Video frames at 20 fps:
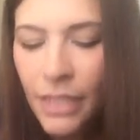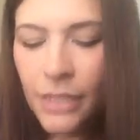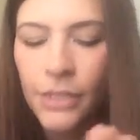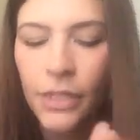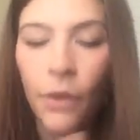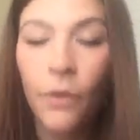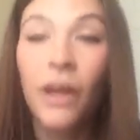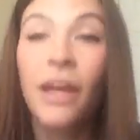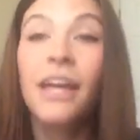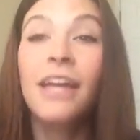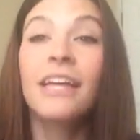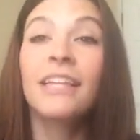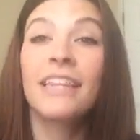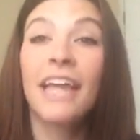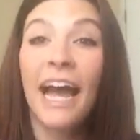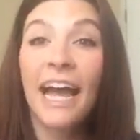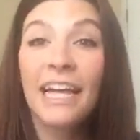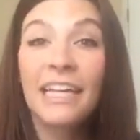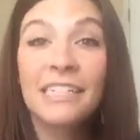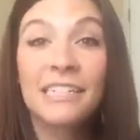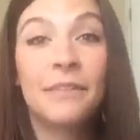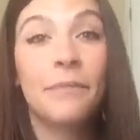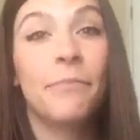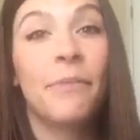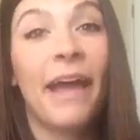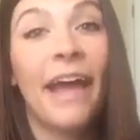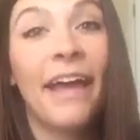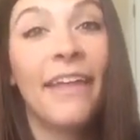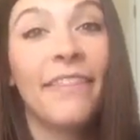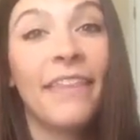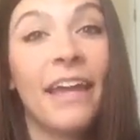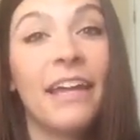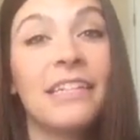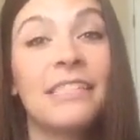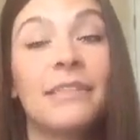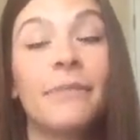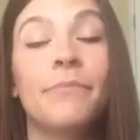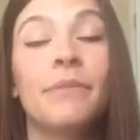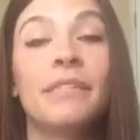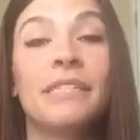So that is the BAT. That
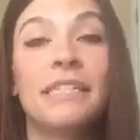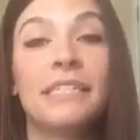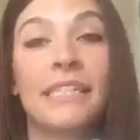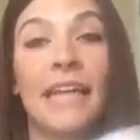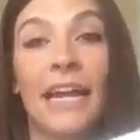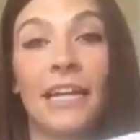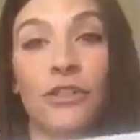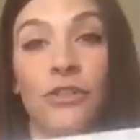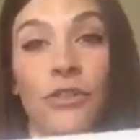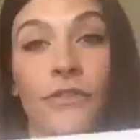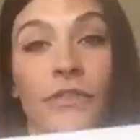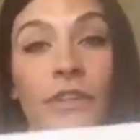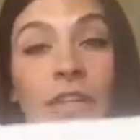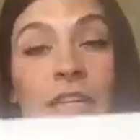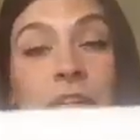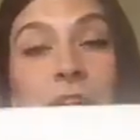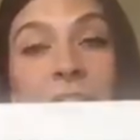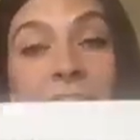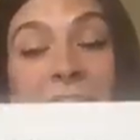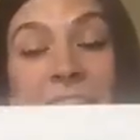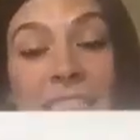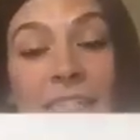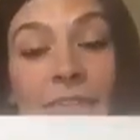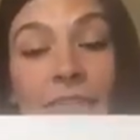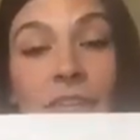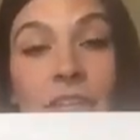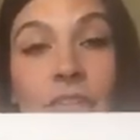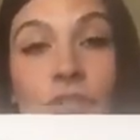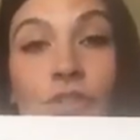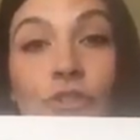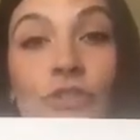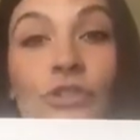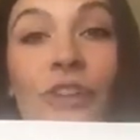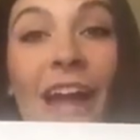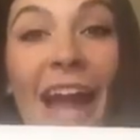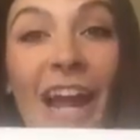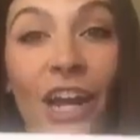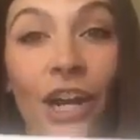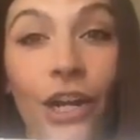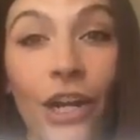is the business activity
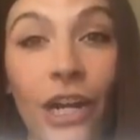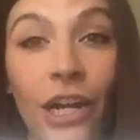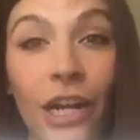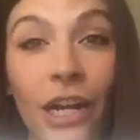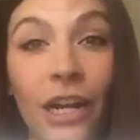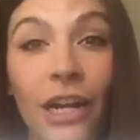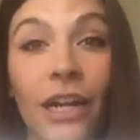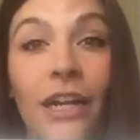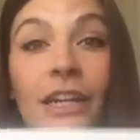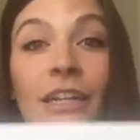tracker.